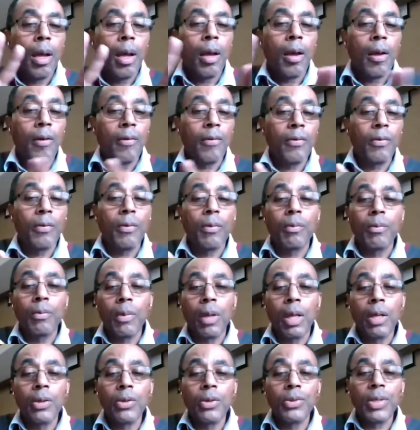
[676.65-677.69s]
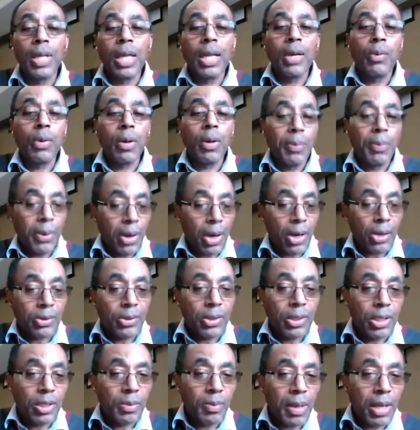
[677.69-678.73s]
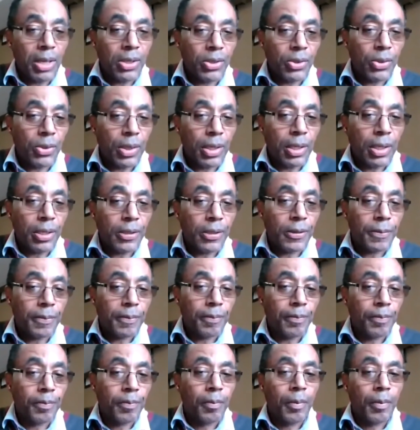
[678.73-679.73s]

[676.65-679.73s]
of understanding what a bureaucracy smasher is.